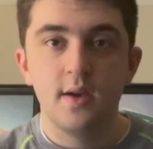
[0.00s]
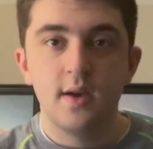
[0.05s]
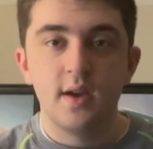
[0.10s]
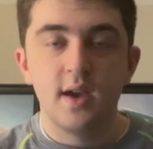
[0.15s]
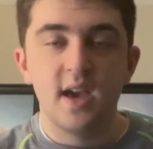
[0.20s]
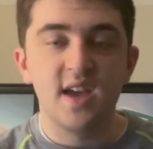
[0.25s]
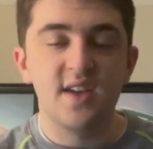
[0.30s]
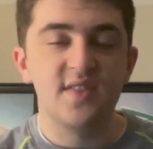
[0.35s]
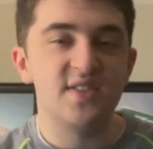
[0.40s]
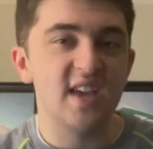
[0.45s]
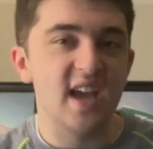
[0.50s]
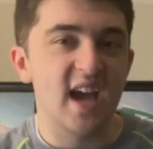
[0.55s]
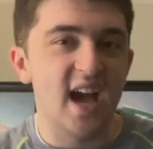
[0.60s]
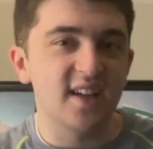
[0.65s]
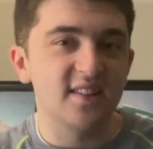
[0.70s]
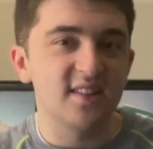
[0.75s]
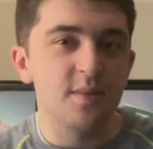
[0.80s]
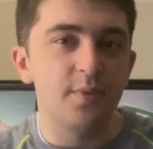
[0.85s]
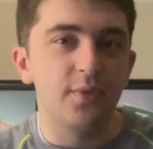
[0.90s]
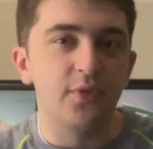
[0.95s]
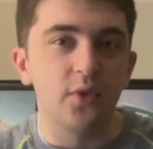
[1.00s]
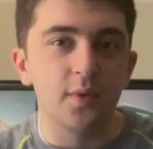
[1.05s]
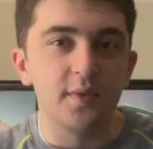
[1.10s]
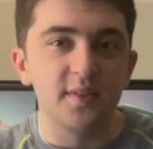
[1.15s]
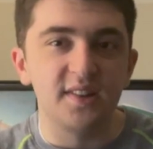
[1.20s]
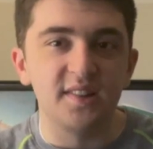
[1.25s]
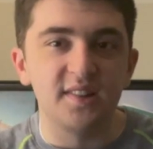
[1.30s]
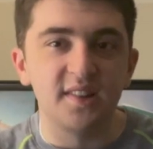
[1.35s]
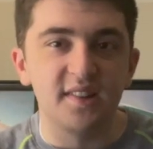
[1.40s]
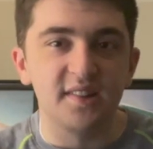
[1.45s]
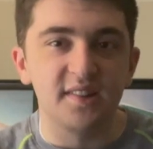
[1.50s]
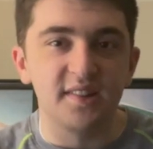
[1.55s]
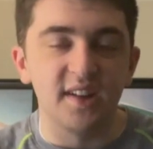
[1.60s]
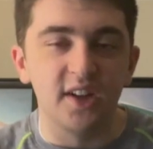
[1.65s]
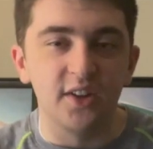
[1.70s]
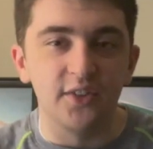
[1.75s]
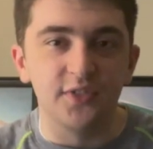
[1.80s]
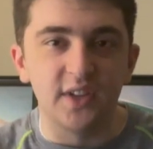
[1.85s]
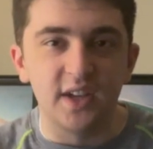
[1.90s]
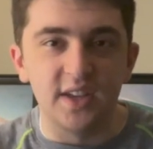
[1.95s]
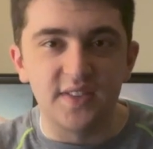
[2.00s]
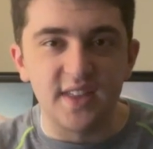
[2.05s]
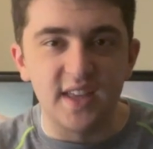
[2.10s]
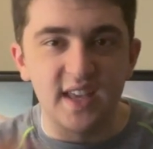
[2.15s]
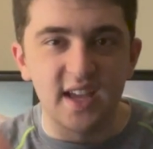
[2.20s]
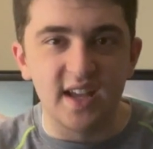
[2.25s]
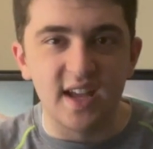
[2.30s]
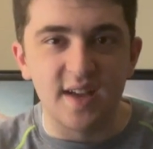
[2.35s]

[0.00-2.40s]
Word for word: And the acting performances itself, like the,